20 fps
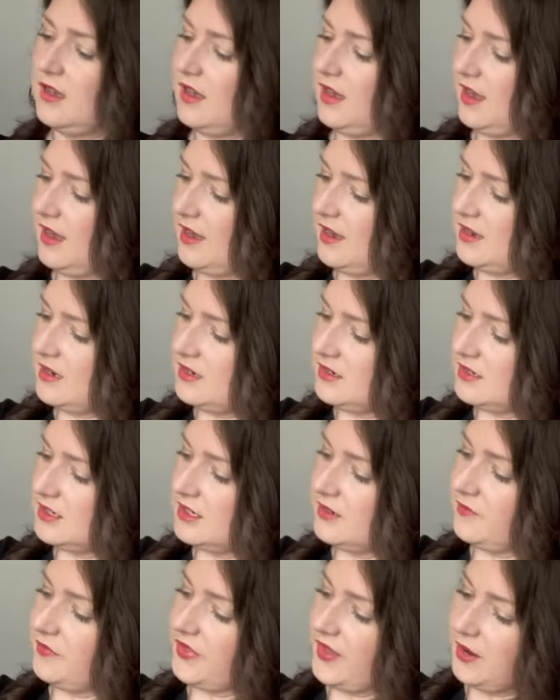and
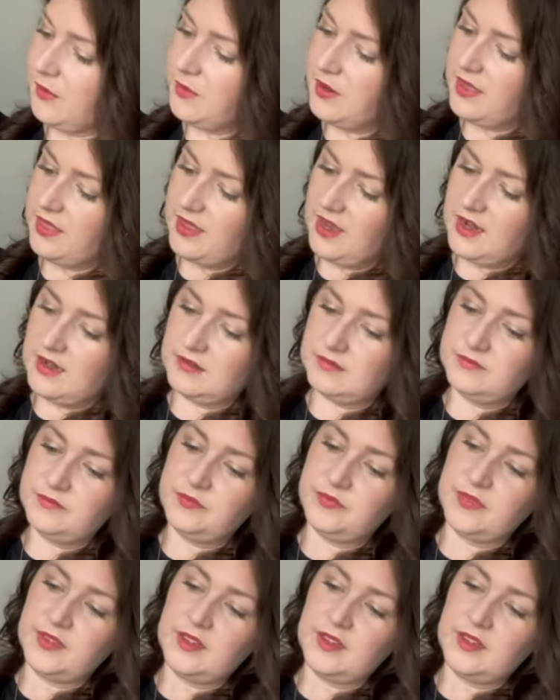that way then